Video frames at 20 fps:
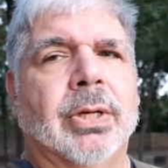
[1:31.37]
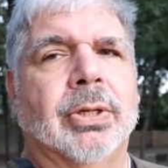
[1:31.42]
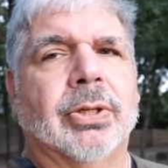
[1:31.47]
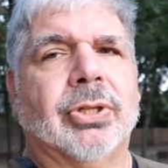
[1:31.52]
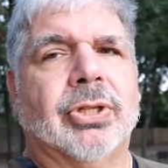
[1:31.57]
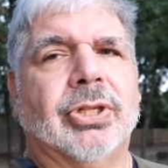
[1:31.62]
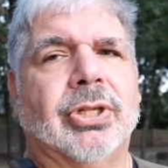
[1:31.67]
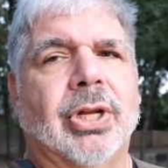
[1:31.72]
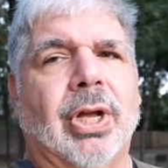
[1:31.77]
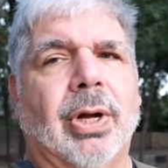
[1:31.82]

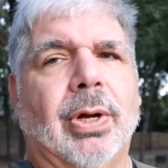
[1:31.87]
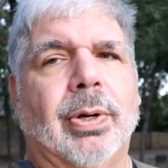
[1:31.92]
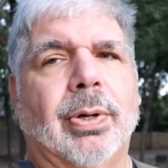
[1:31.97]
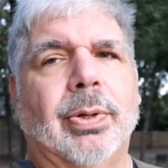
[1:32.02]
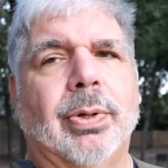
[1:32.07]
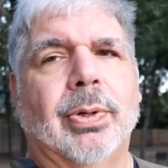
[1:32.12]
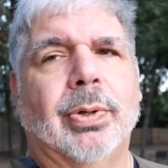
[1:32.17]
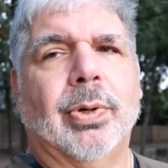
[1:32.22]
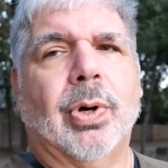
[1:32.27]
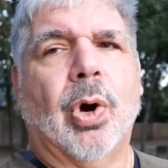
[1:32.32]

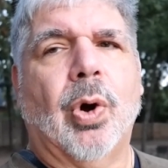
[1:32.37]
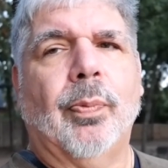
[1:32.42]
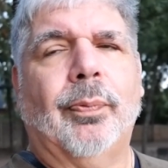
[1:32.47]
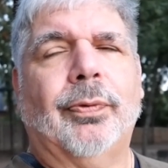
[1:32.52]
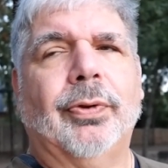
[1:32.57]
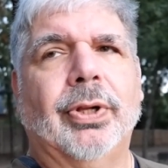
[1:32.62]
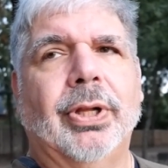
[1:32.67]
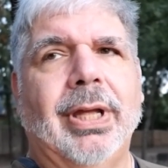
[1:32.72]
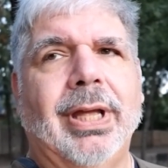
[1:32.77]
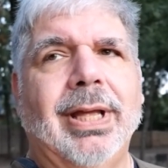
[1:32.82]
So
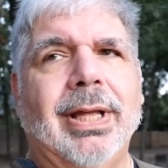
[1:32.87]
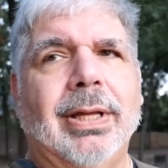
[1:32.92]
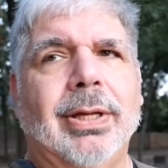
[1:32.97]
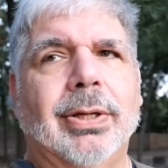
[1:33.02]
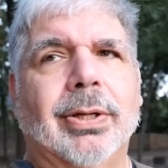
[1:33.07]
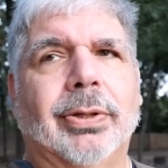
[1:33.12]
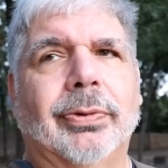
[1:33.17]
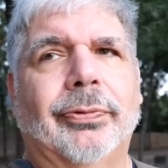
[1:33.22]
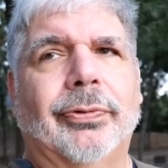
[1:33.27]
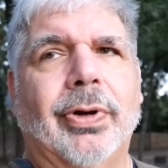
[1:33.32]
hopefully
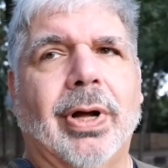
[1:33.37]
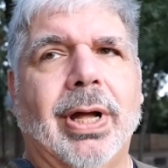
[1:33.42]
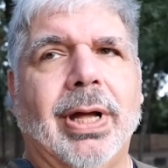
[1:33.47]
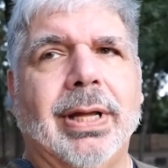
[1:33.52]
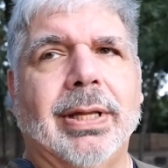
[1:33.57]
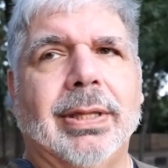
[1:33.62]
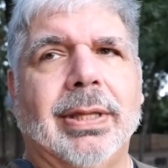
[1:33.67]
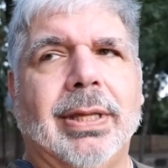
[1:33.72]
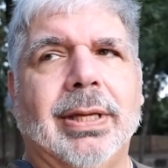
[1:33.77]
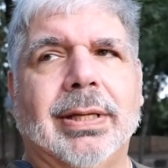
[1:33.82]
you'll
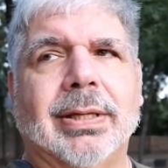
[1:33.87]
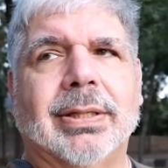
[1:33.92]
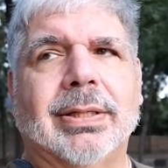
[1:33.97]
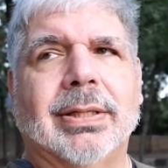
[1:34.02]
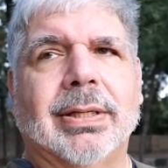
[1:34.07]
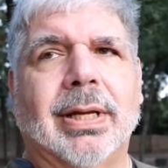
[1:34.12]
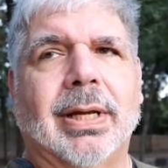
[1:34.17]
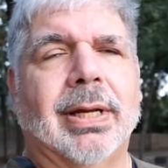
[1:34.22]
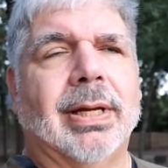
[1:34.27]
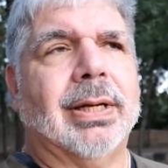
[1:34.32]
find
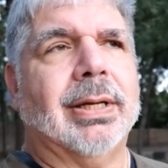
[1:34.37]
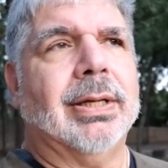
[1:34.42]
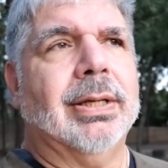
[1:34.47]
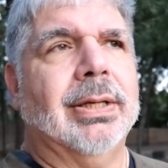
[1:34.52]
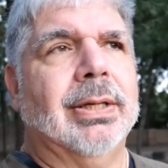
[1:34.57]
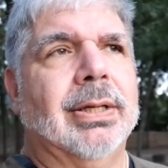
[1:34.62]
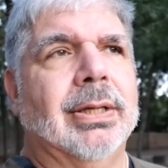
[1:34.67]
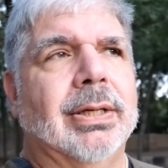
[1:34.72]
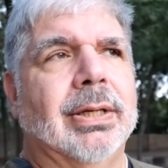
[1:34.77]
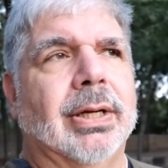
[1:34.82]
this
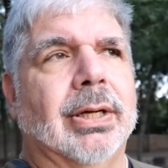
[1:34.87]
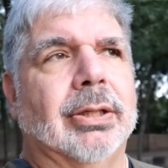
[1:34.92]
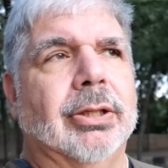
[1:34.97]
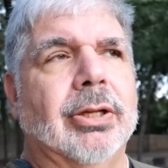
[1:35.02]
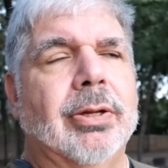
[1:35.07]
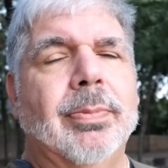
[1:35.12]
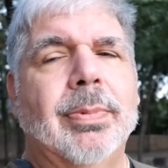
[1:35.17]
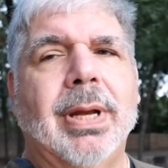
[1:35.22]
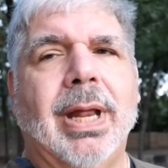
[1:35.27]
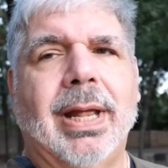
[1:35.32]

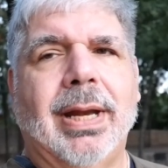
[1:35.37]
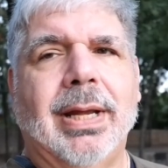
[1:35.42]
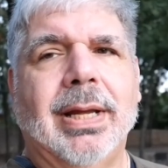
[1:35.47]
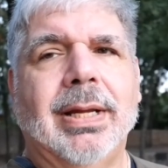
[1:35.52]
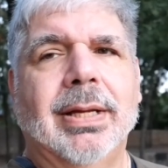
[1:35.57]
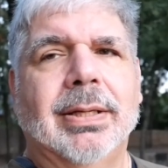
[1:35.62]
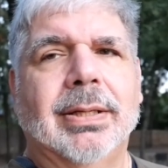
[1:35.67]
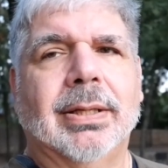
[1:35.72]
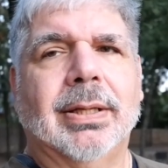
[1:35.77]
illuminating.